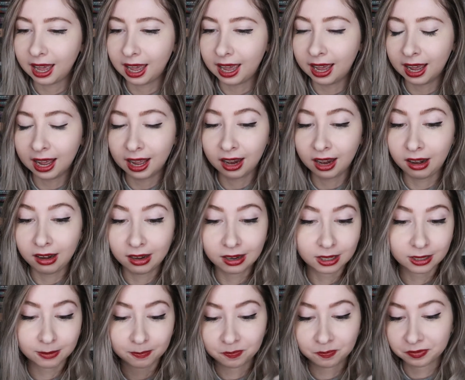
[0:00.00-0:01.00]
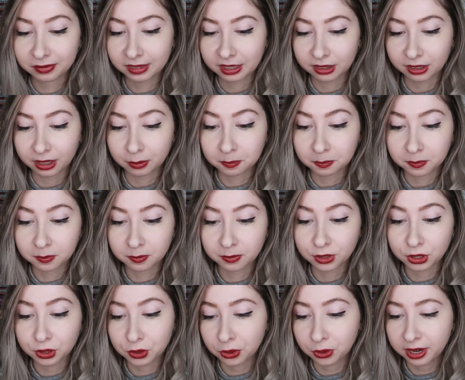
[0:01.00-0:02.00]
And the
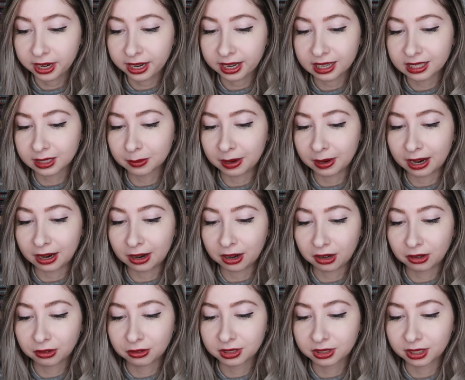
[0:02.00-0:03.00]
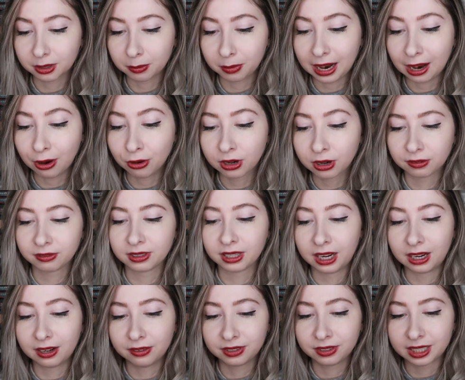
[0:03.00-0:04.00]
story is about power of
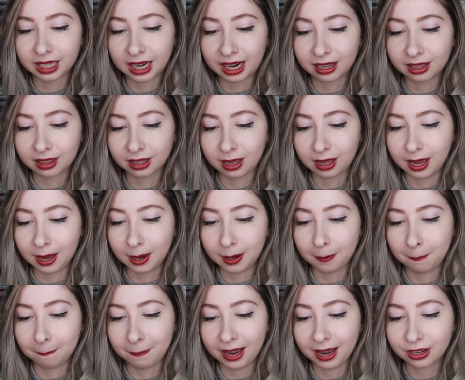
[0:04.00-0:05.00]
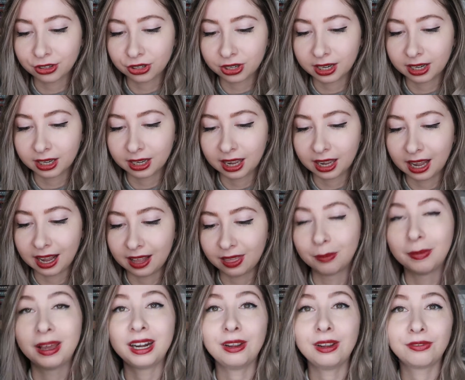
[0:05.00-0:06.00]
love, death, and magic, and
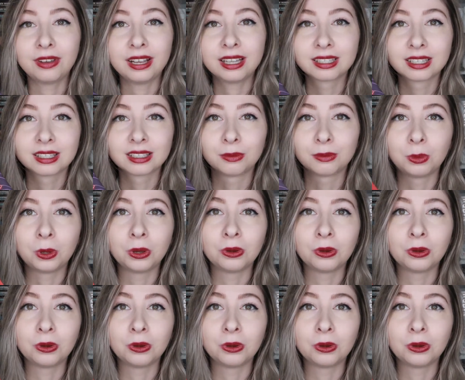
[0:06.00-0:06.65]
the many faces of